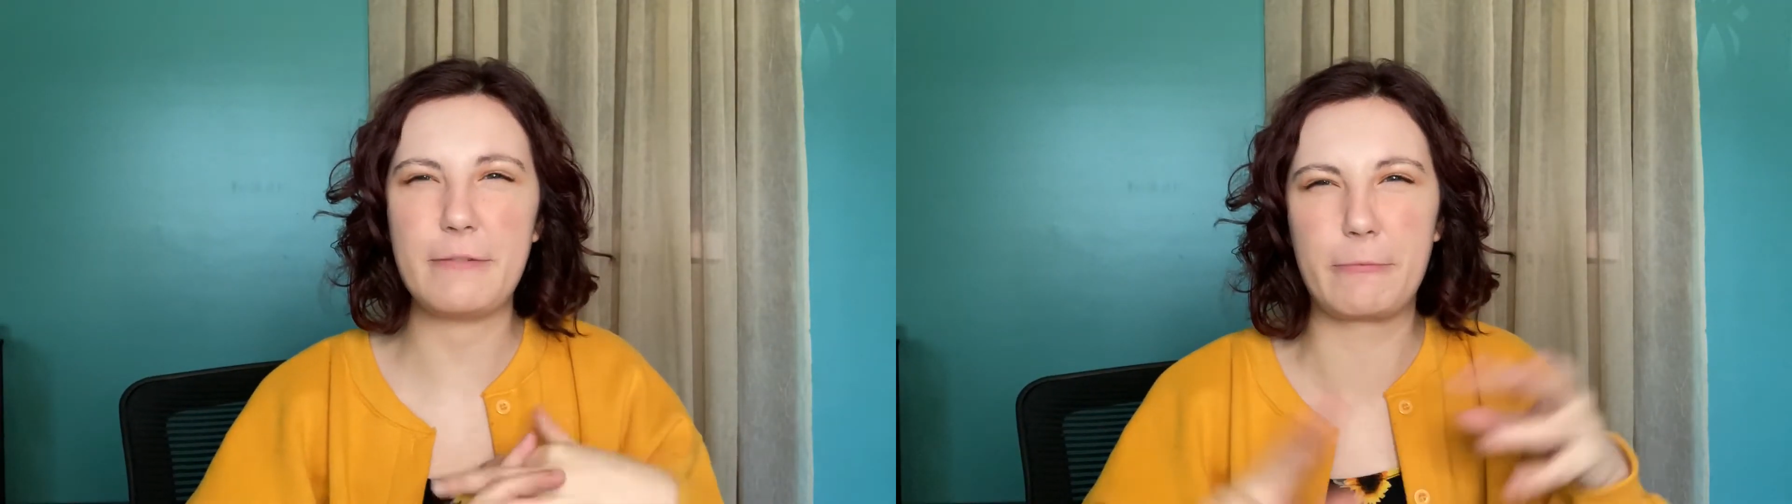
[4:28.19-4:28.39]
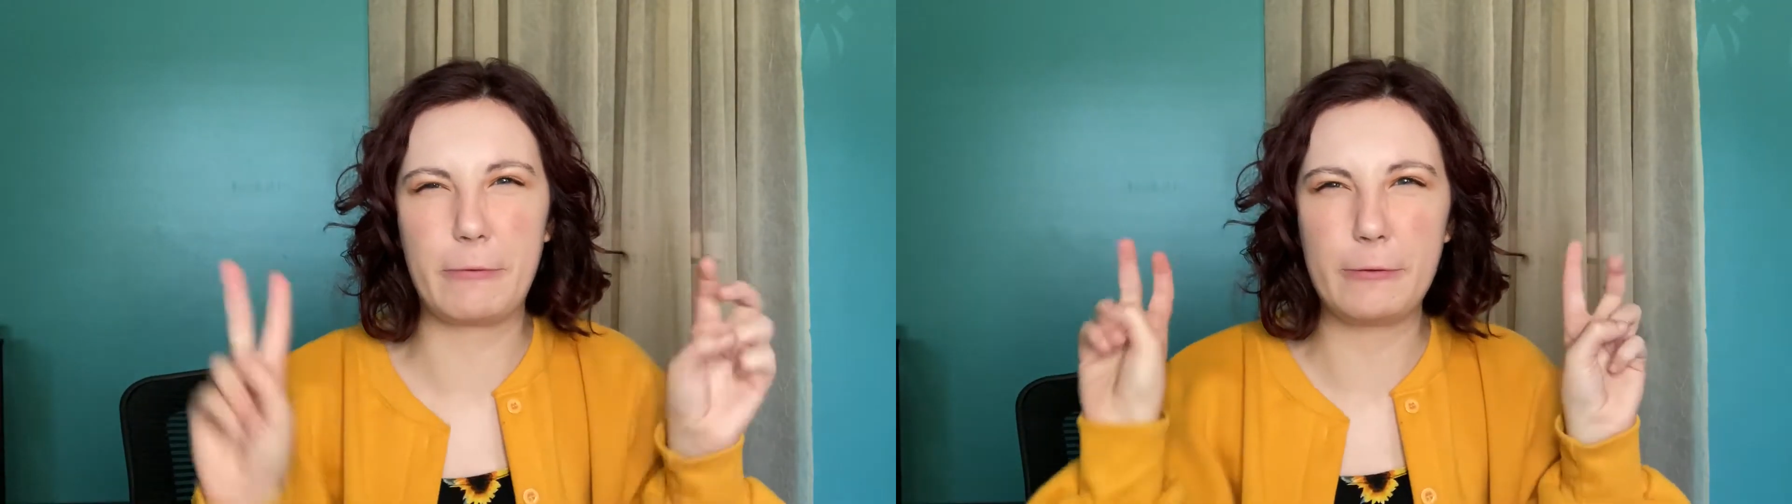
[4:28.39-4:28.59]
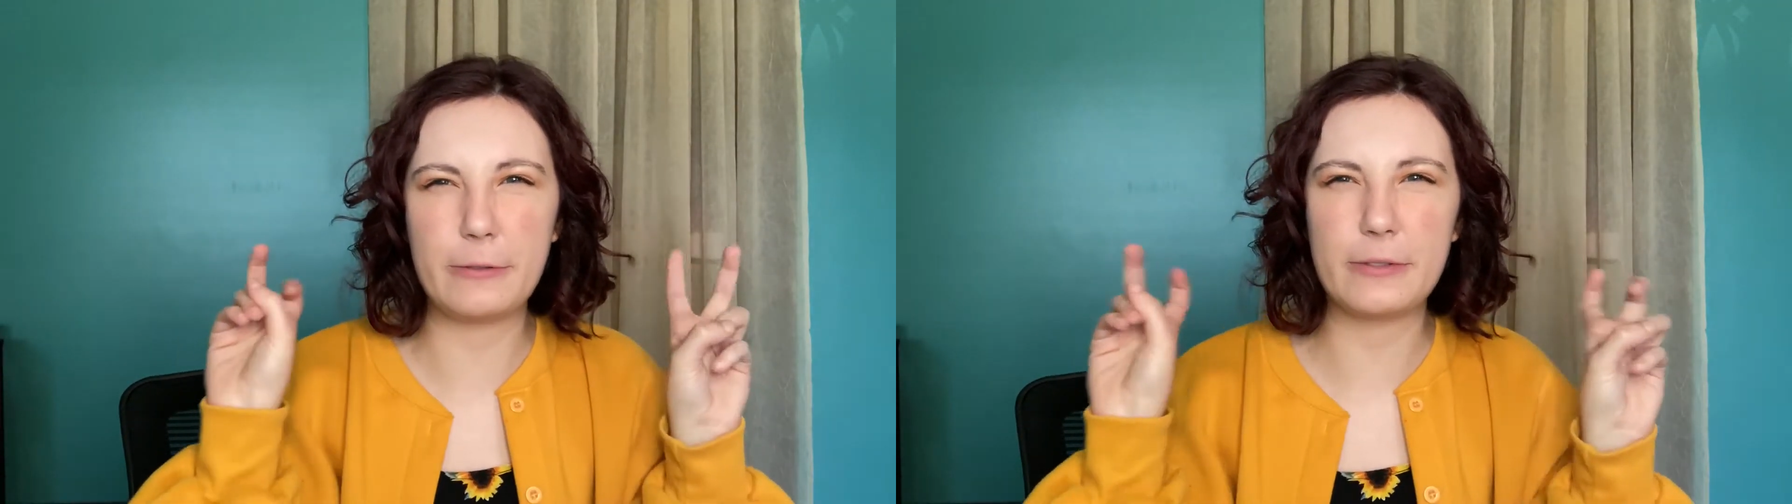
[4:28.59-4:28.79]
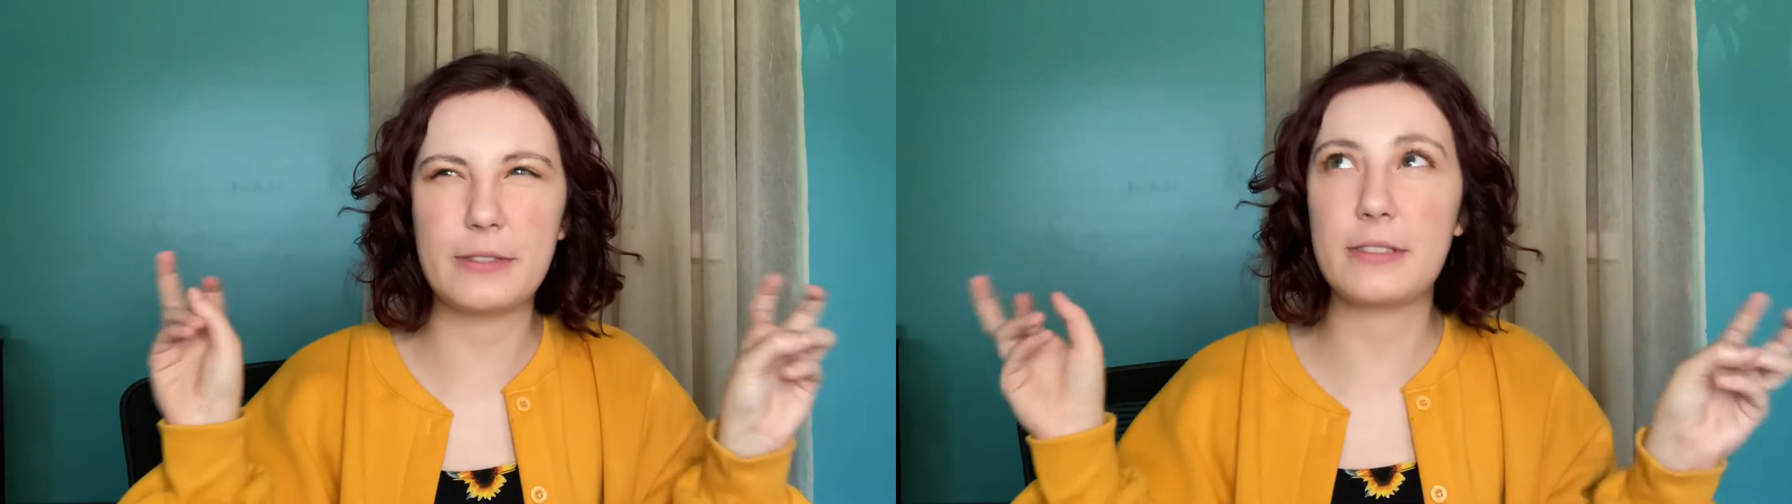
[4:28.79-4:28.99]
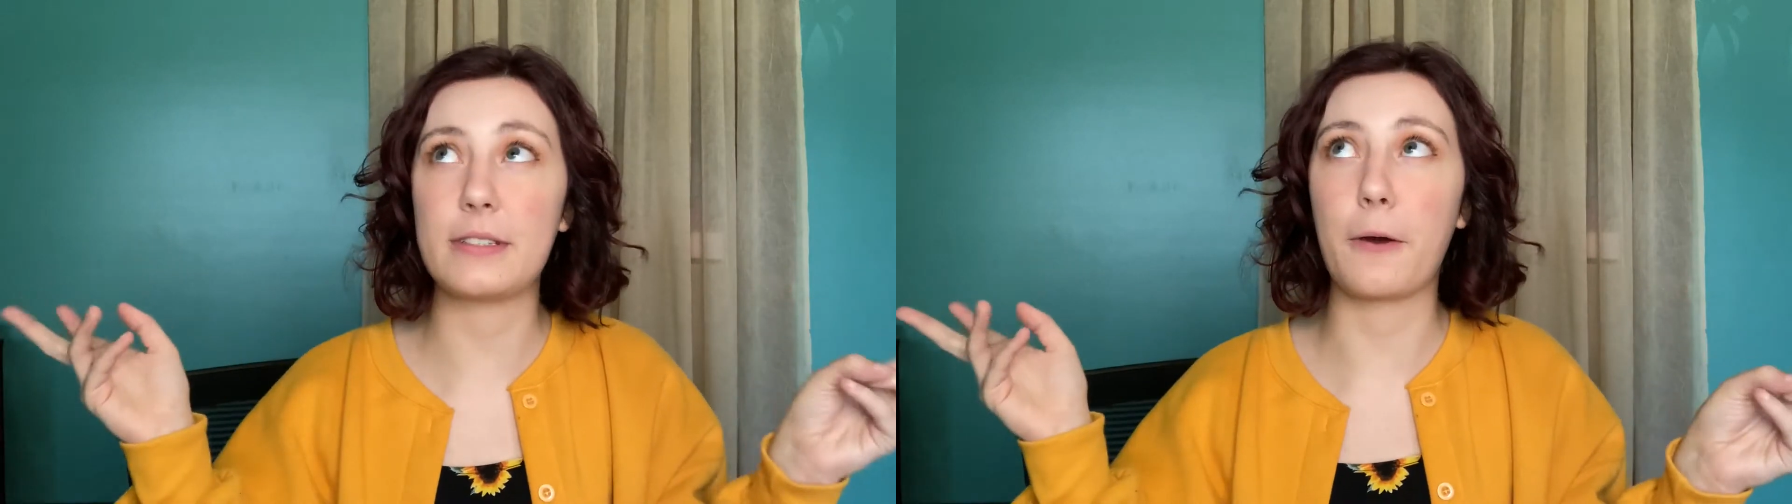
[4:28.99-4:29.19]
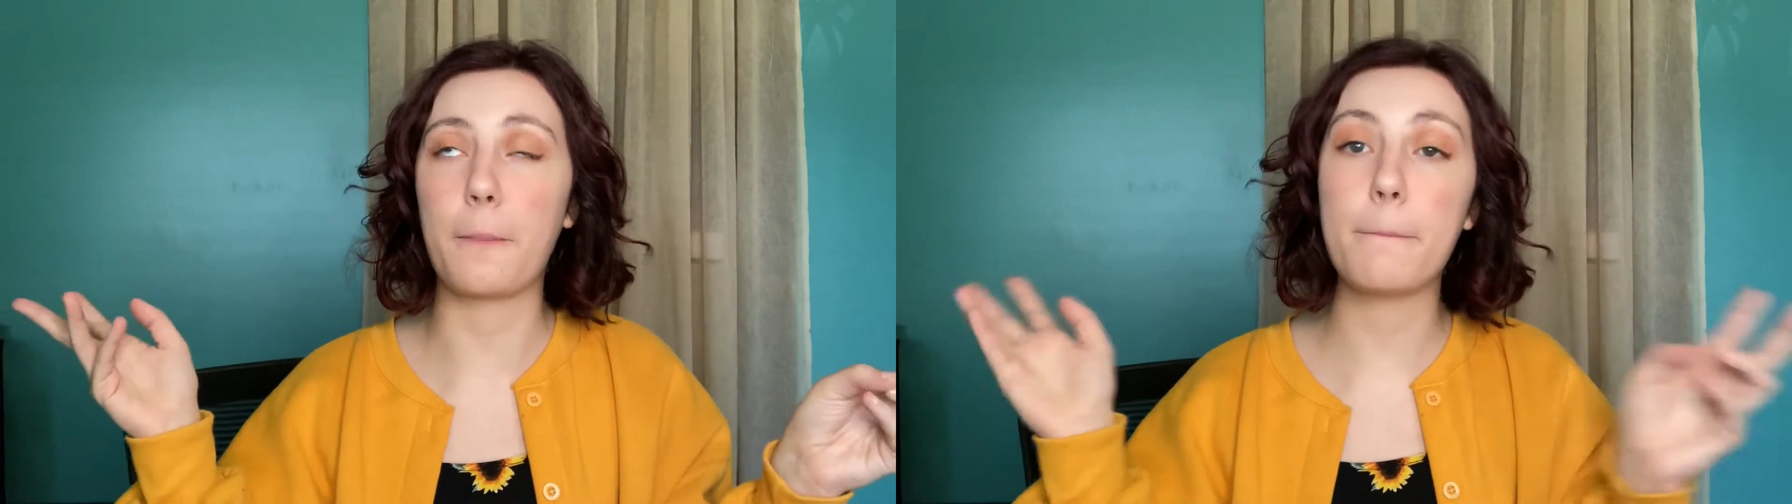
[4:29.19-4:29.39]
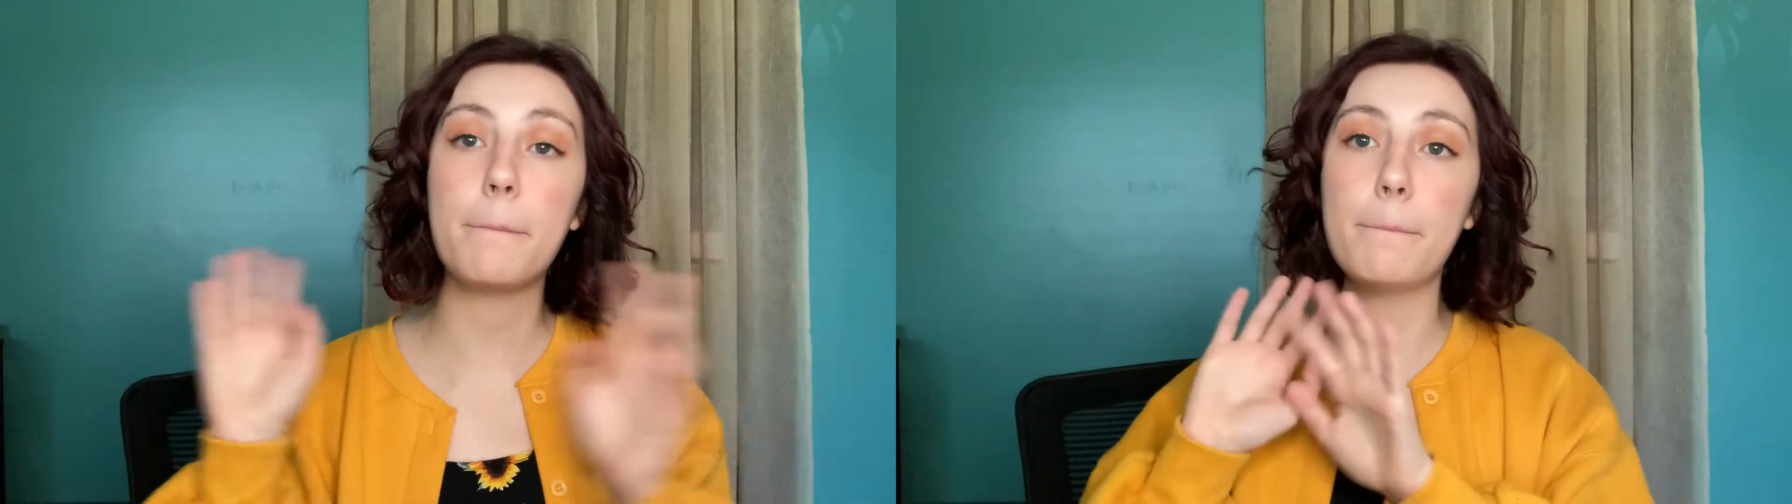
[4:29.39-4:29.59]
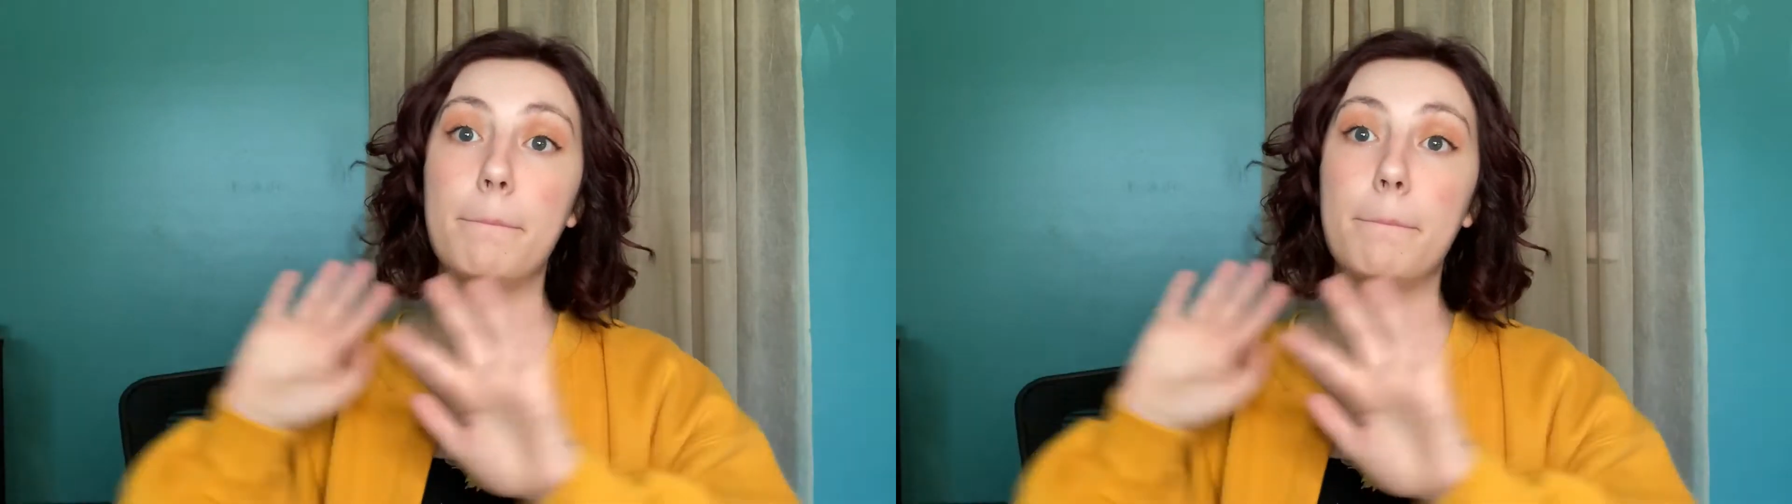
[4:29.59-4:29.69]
roles don't